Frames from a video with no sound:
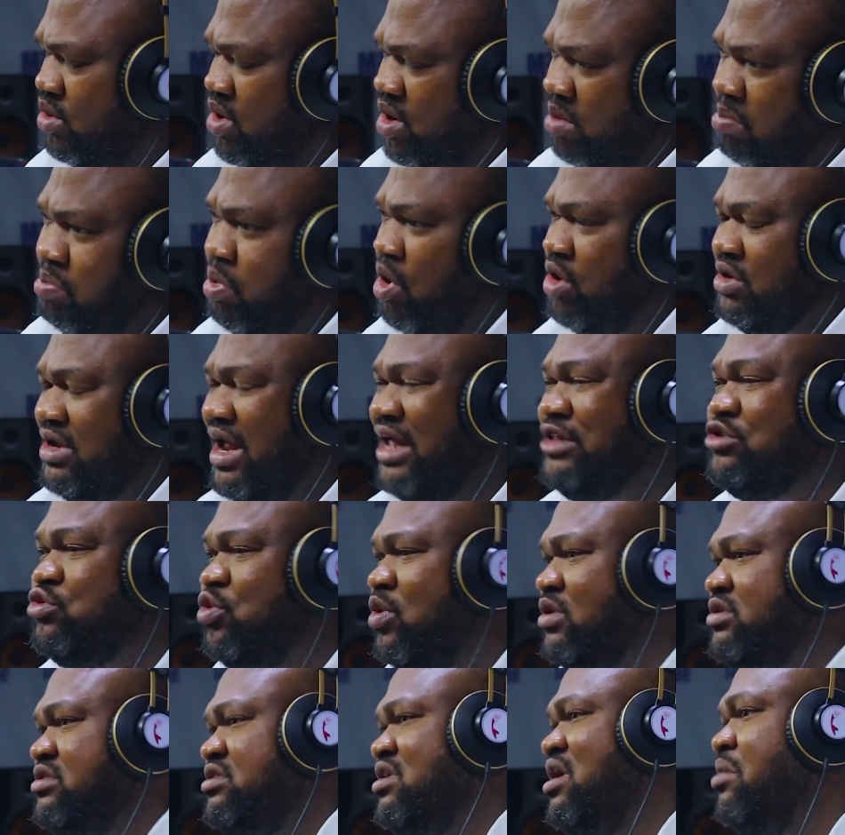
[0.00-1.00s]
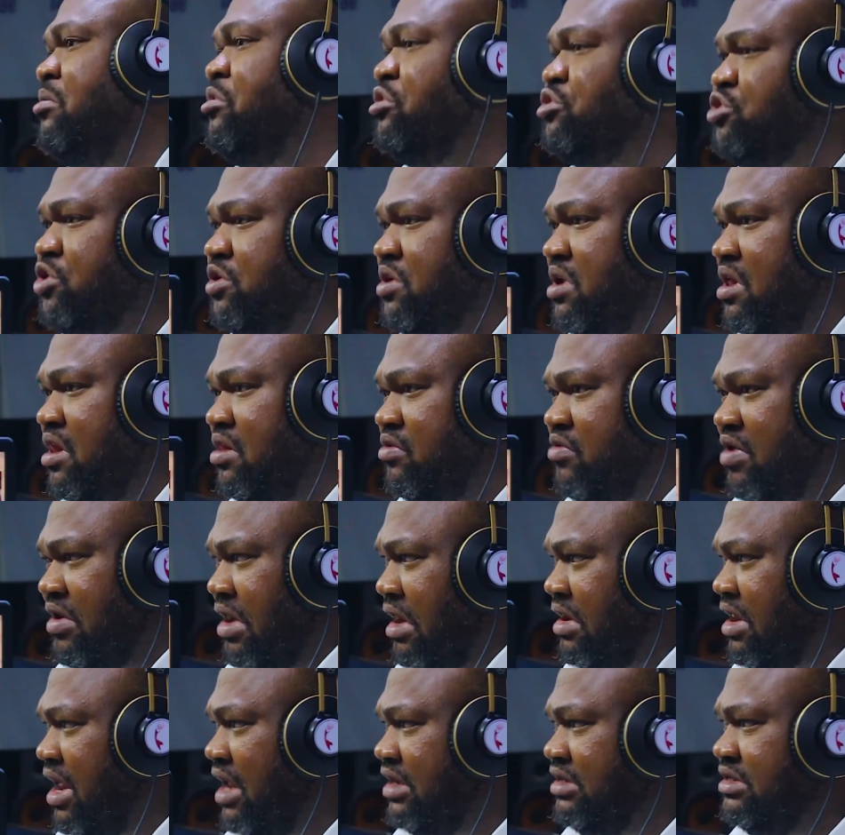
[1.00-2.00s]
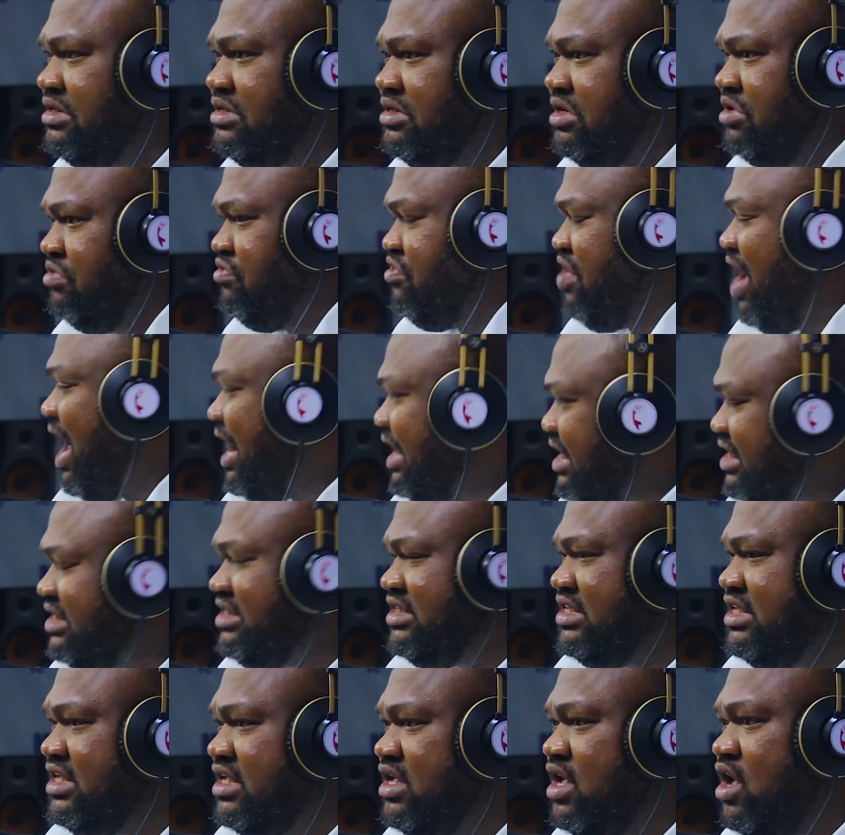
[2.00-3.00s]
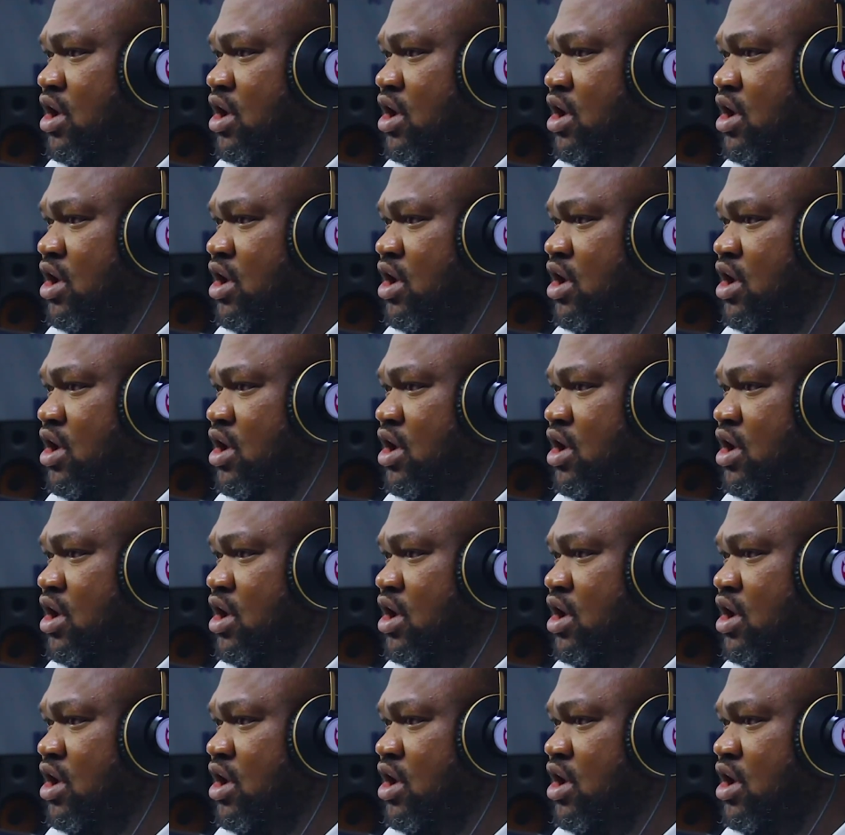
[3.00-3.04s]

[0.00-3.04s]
border towards the emotional rather than the reality